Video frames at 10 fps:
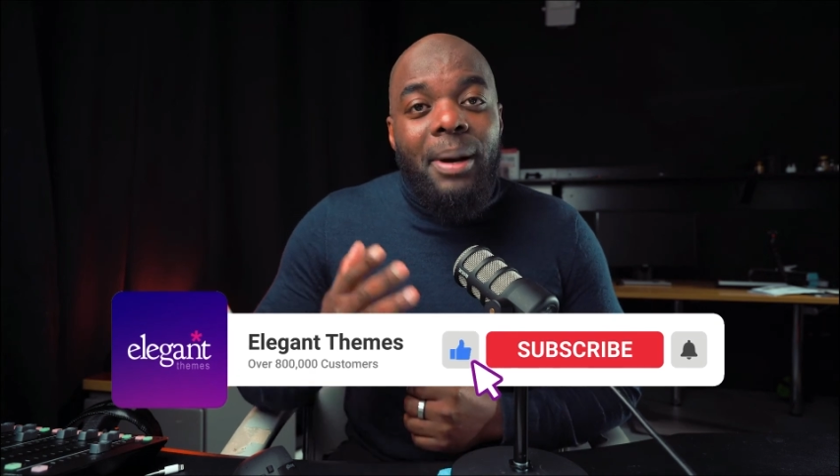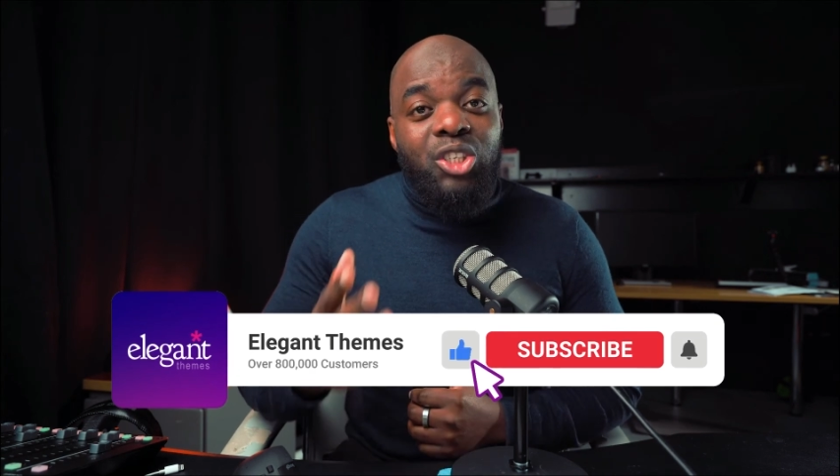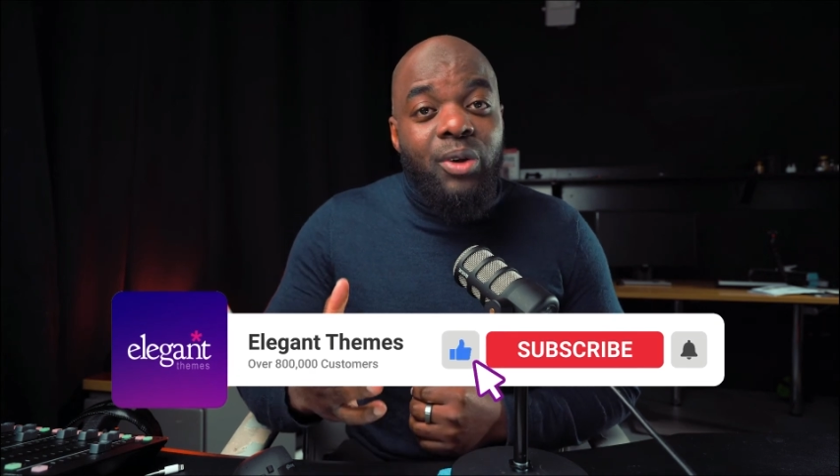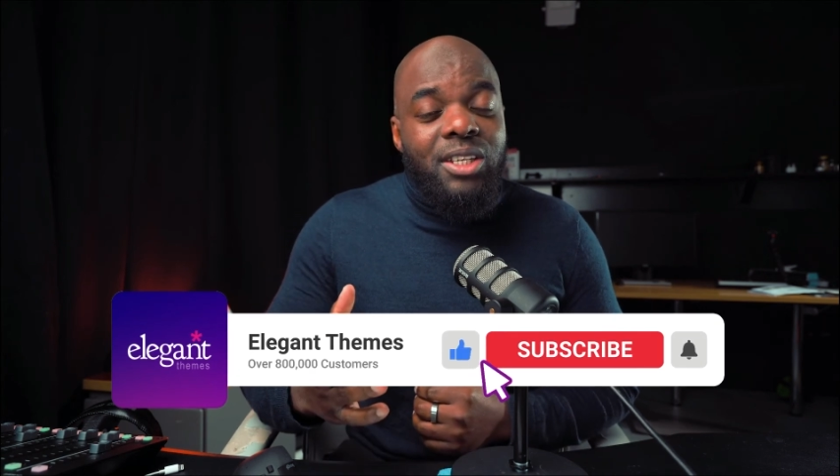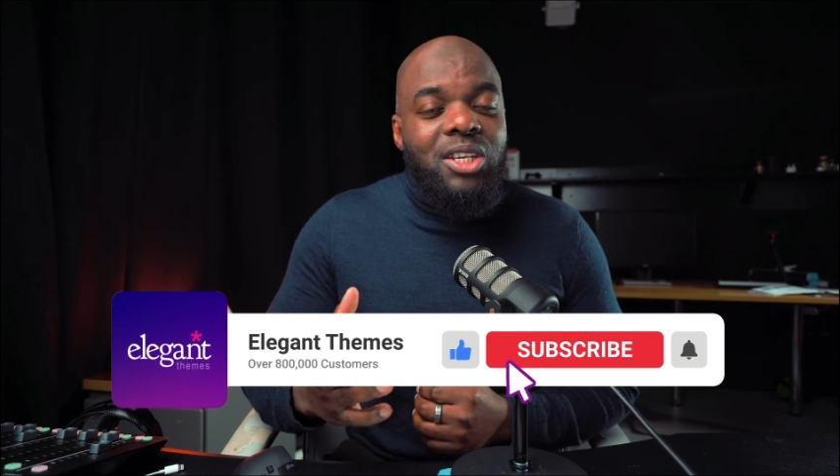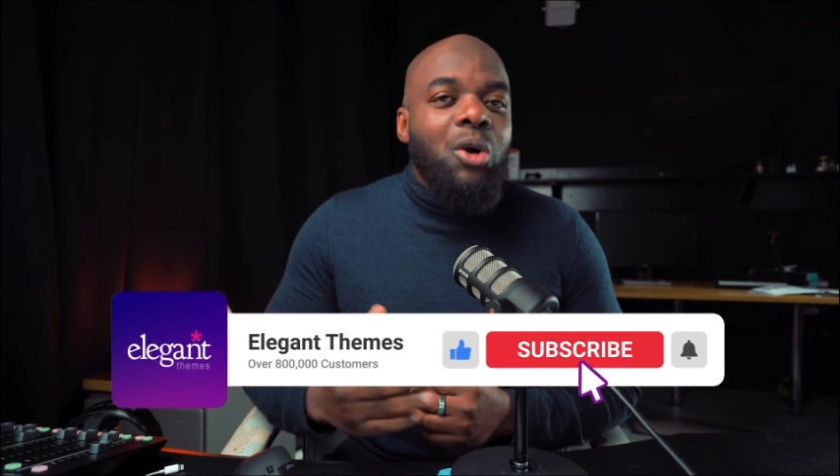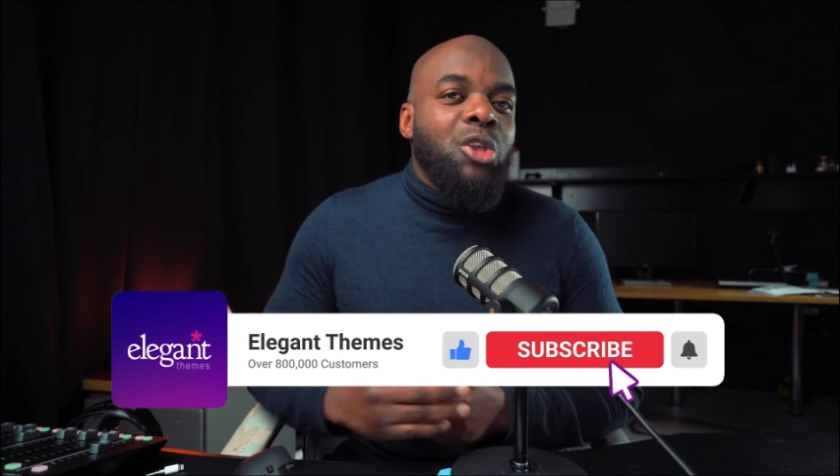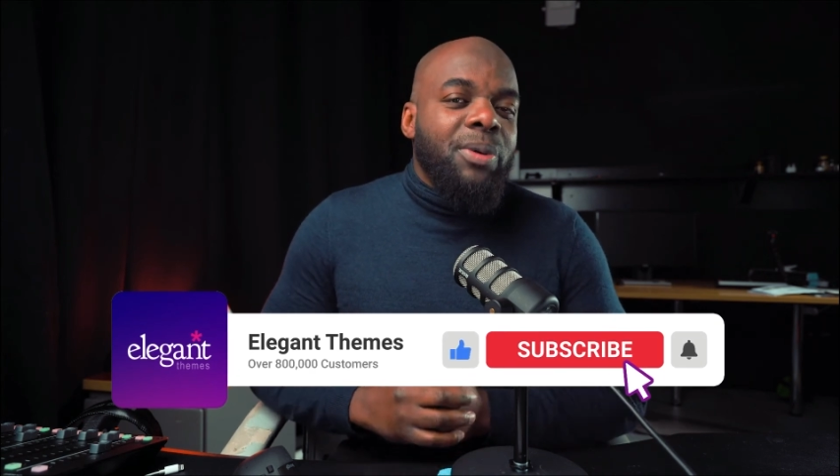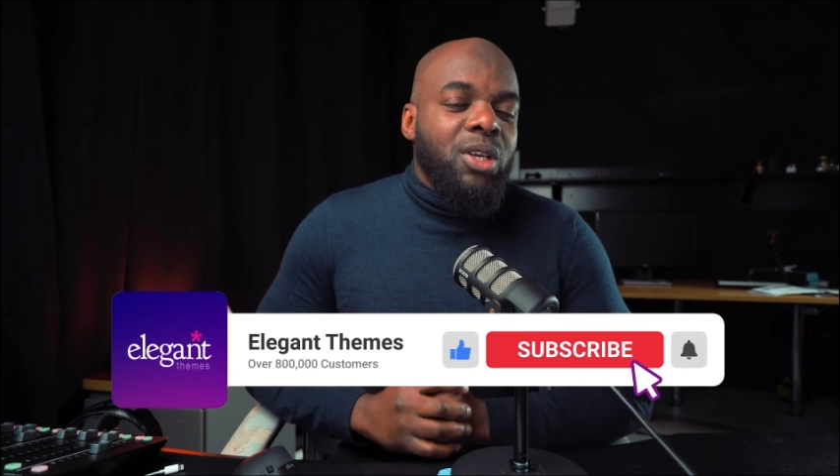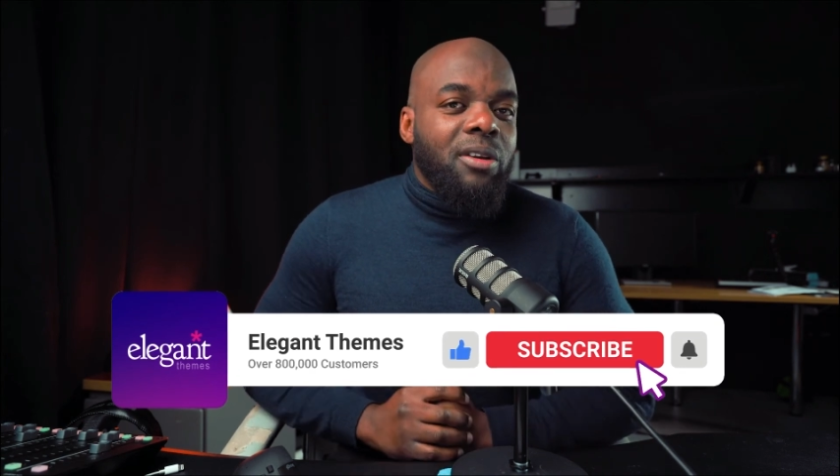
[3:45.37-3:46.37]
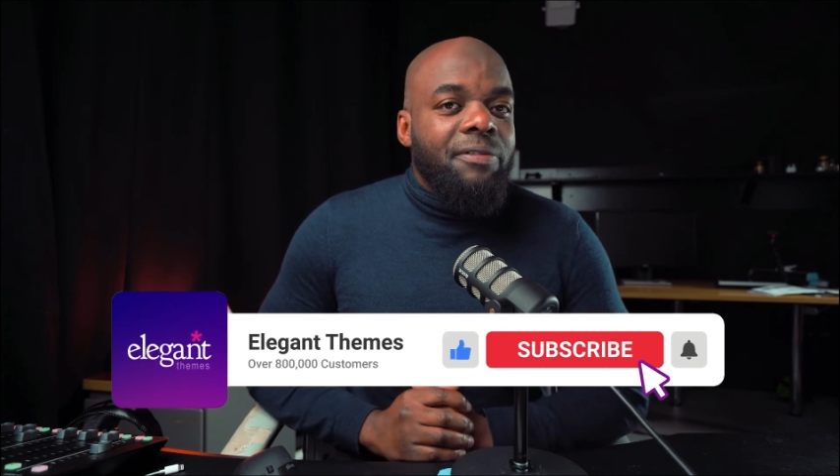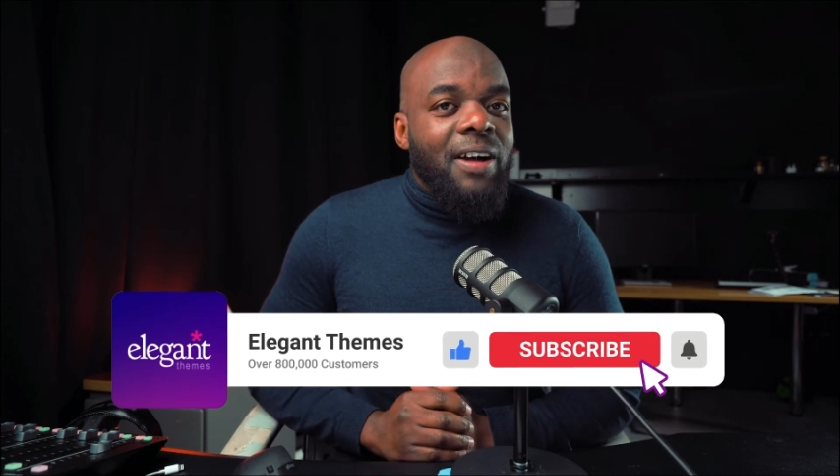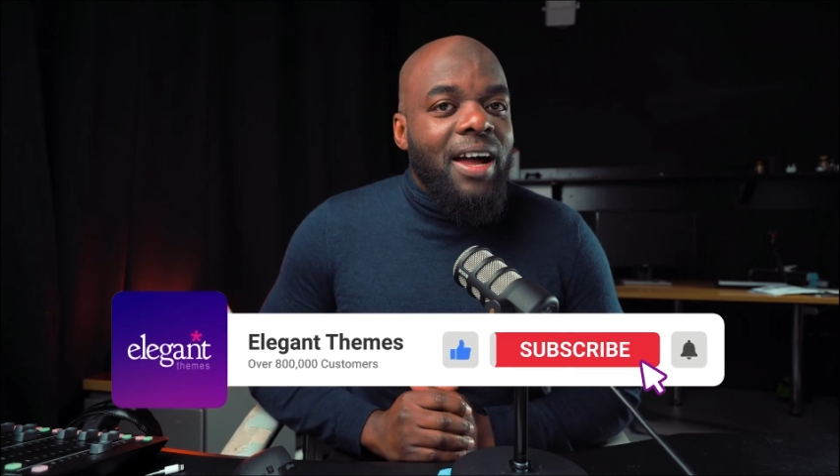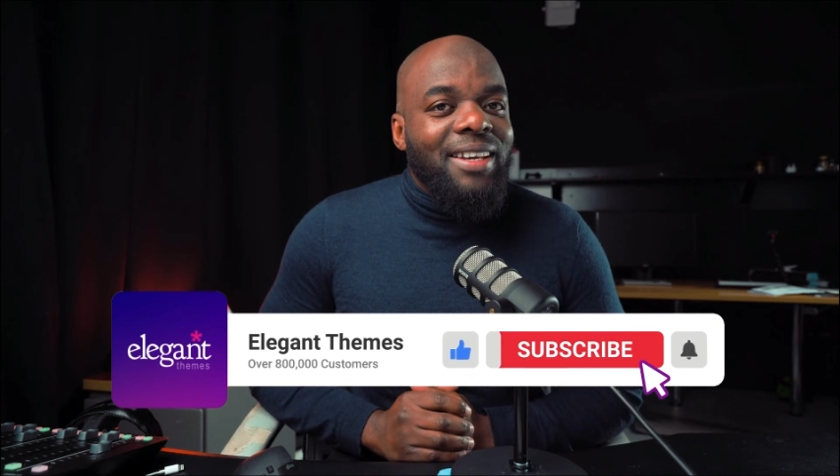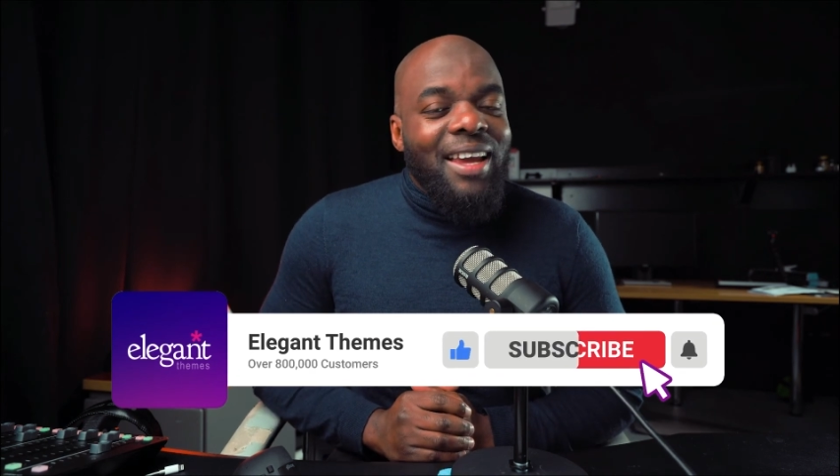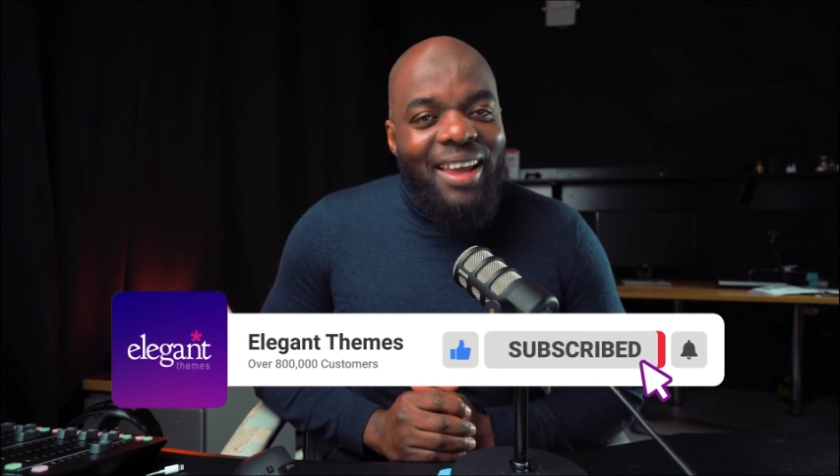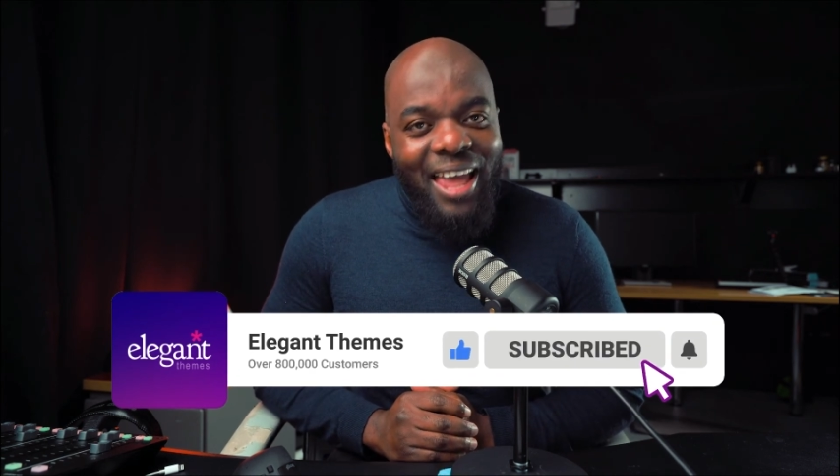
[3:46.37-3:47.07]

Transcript: By doing so, you'll be notified